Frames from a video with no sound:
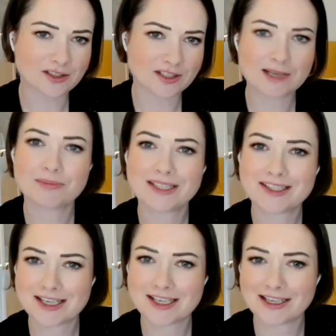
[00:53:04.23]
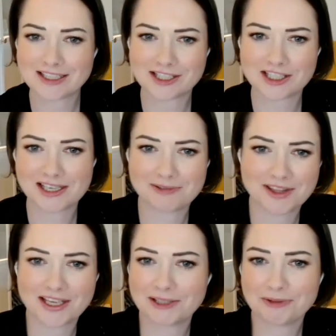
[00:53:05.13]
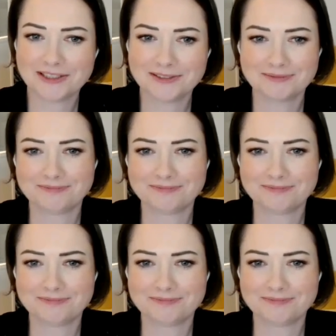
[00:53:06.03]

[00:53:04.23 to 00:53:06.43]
or tidbits you'd like to share with anyone?